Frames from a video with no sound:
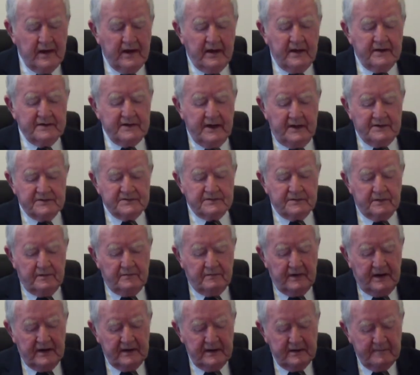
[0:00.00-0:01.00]
Yes,
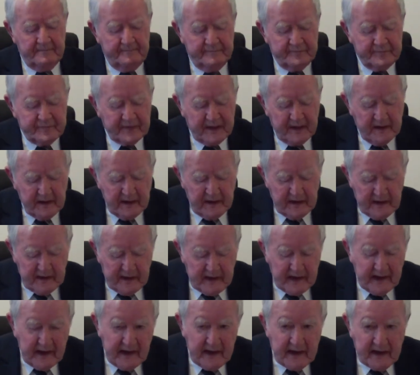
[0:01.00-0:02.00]
well,
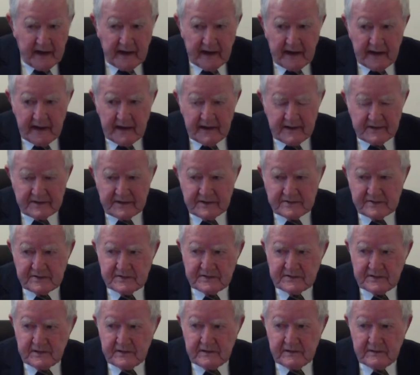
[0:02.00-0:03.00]
this
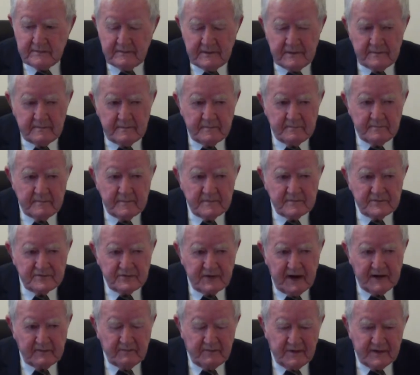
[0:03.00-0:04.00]
is the
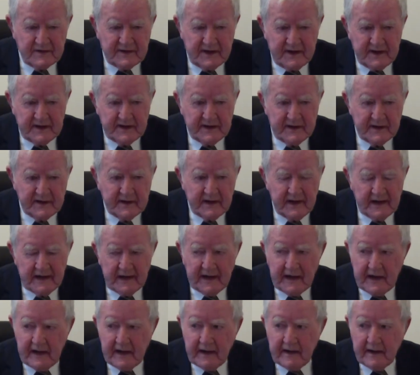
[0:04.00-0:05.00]
dreadful thing
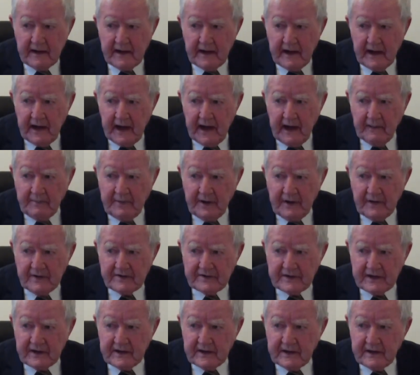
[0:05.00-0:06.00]
about
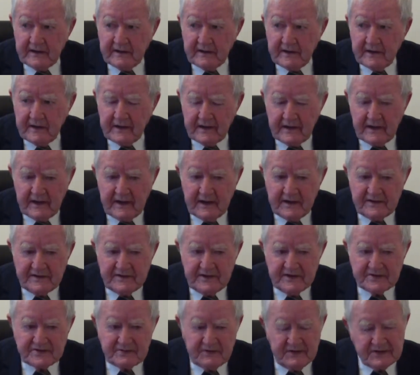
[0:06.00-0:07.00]

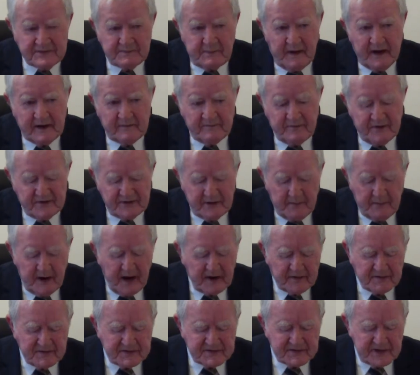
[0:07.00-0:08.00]
disrespect for
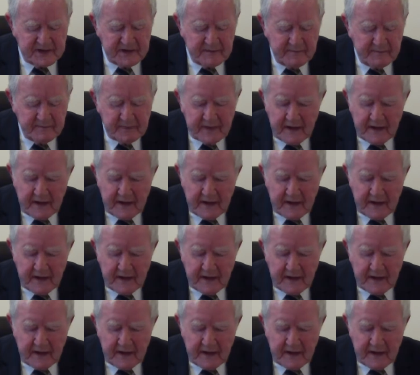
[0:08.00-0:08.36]
democracy.